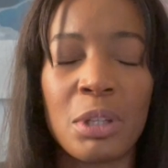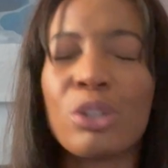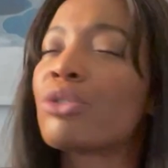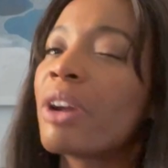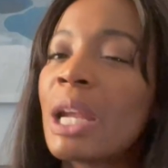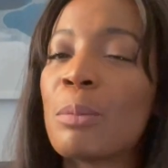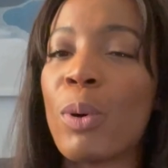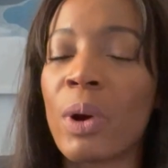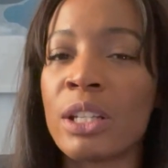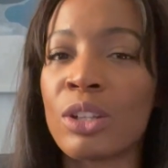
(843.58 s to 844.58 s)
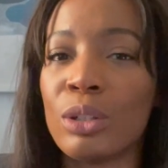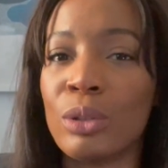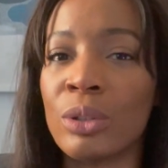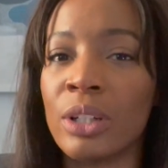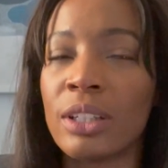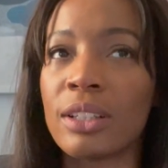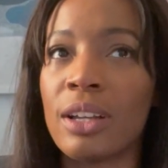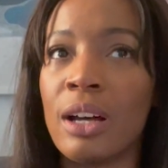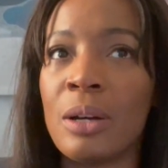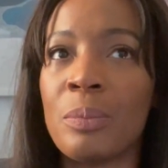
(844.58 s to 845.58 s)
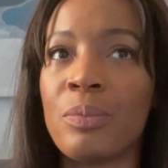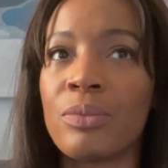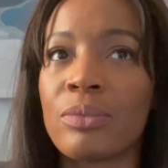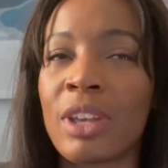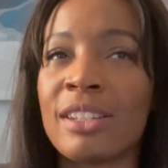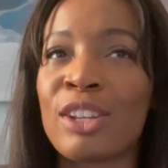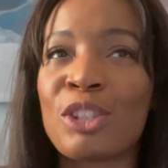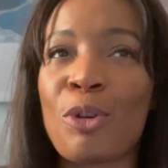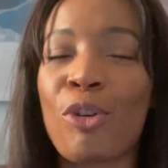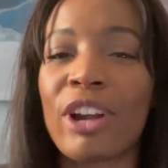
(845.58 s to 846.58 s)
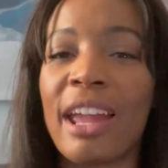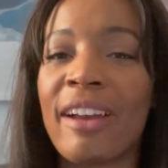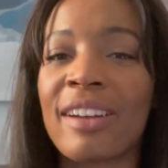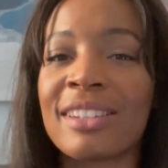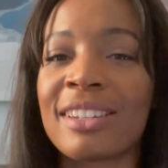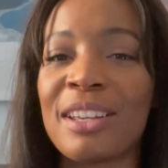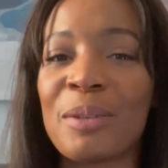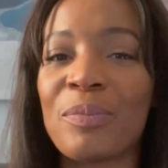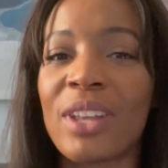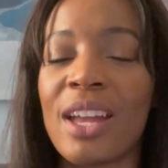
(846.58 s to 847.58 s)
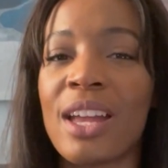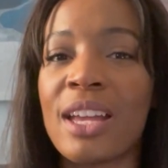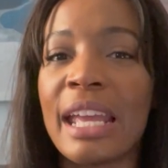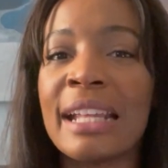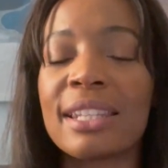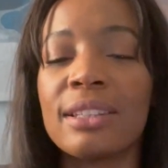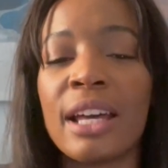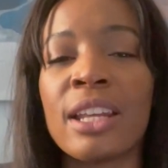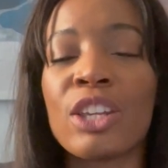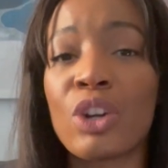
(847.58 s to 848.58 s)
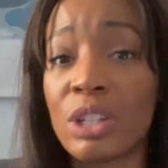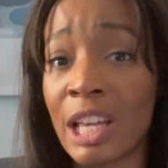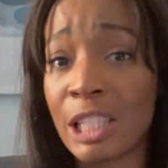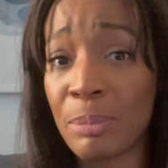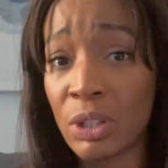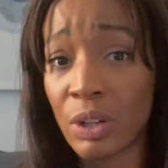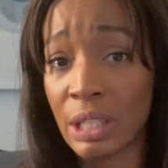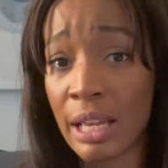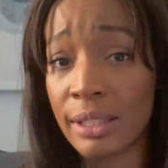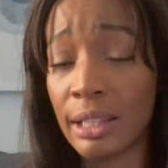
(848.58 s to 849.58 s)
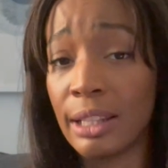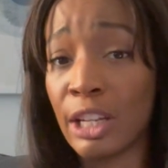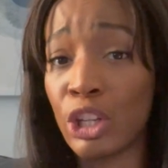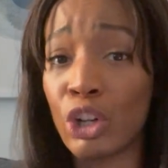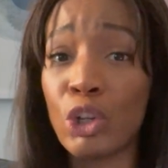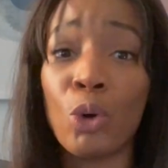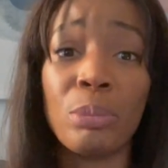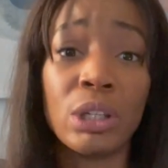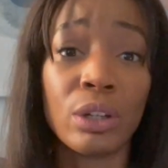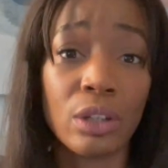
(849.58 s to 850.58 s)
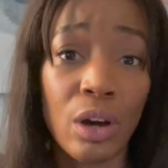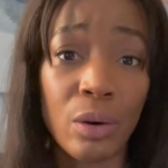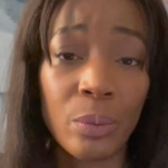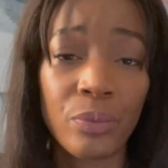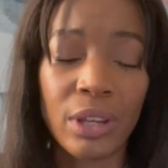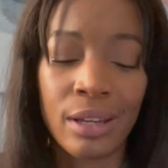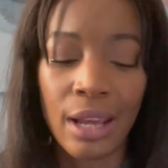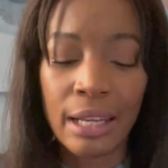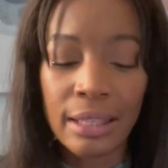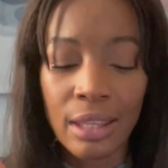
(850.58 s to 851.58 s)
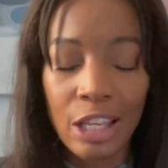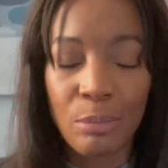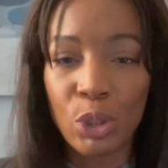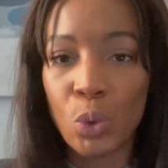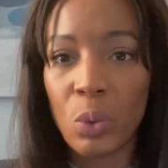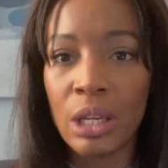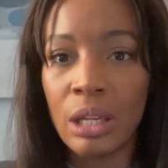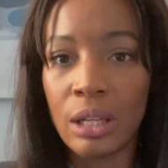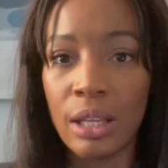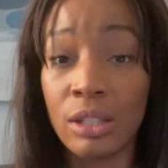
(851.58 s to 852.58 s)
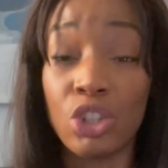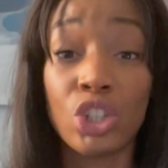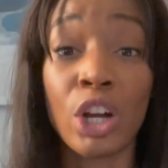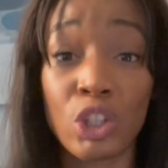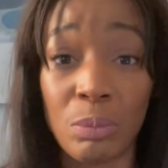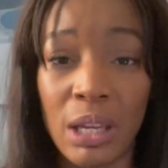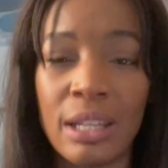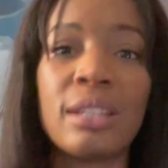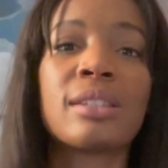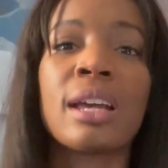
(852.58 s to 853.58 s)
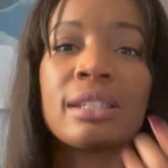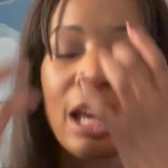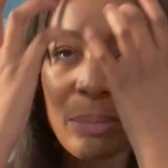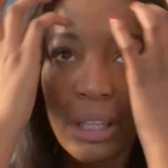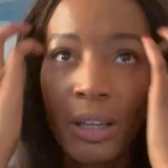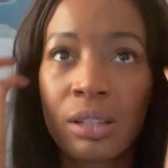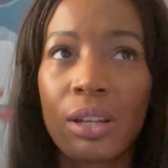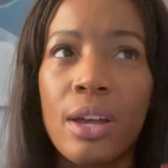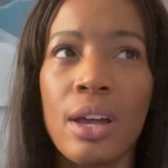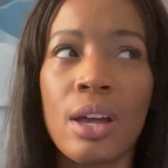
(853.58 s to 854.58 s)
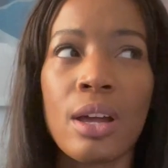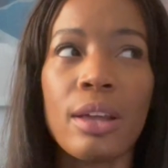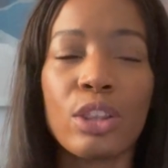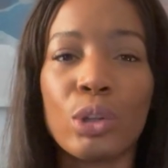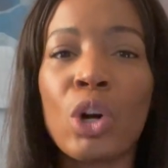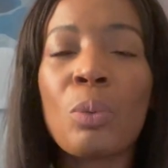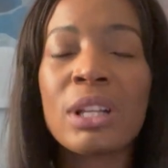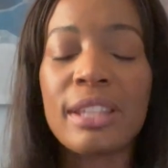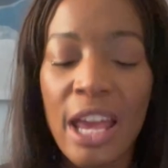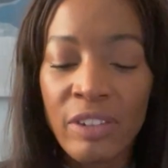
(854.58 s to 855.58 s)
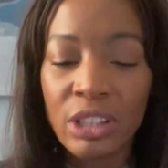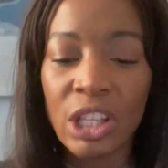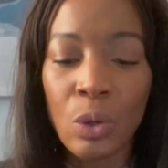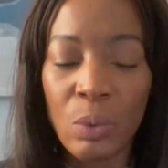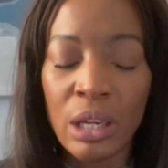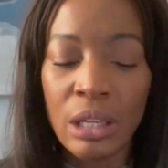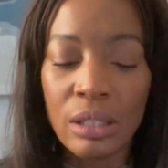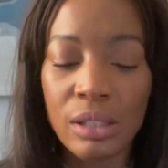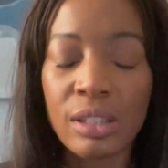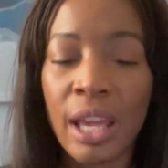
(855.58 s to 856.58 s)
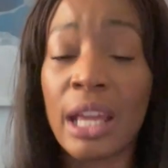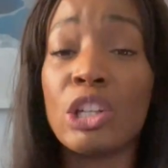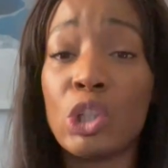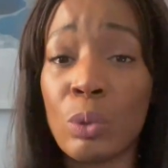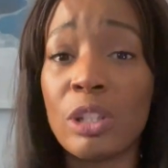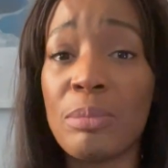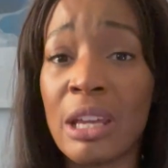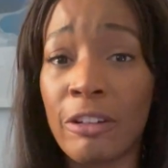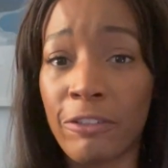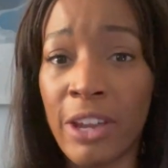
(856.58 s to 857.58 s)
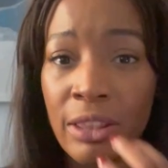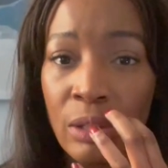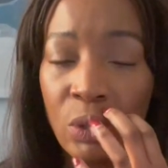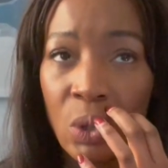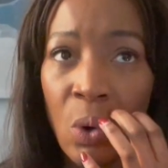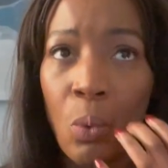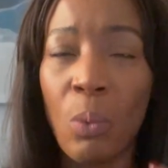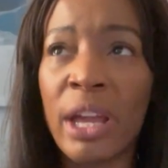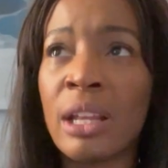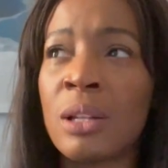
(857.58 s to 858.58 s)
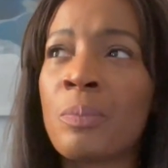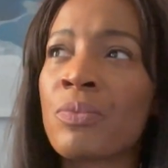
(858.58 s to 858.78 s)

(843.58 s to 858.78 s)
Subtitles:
is very important to the Lord, because there's no gray areas in him. It's letting your yes be your yes and letting your no be your no. And anything in between is judgment. And he says that because the Lord wants everything we say and do to be in faith. And so when